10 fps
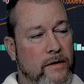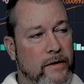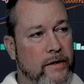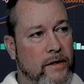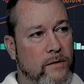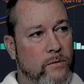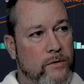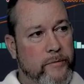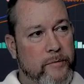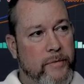and I
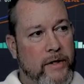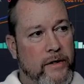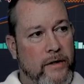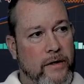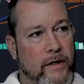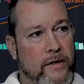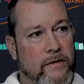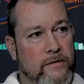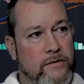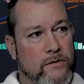wouldn't be buying again
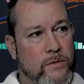until